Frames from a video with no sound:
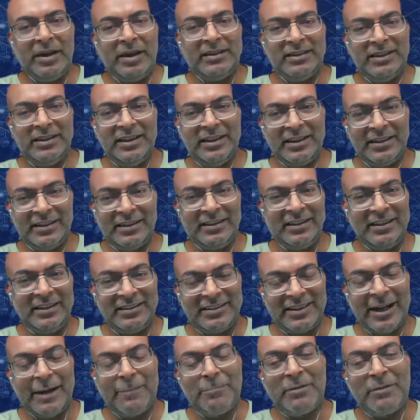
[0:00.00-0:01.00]
It kept
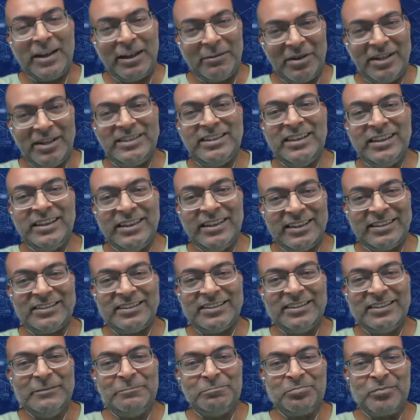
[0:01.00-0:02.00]
amazing us
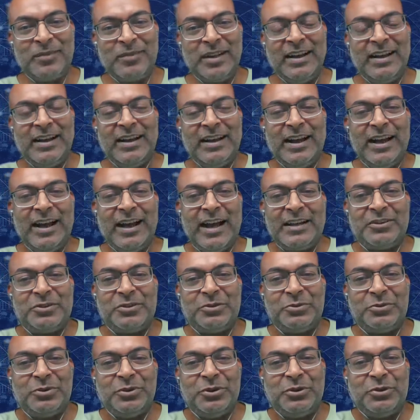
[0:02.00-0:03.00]
as
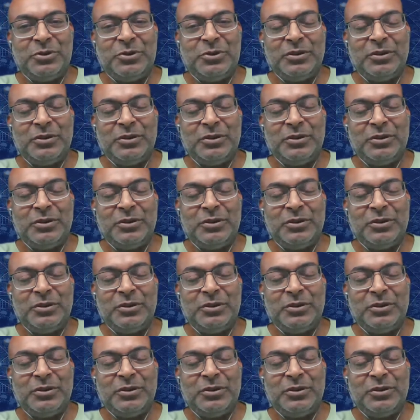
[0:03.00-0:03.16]
to,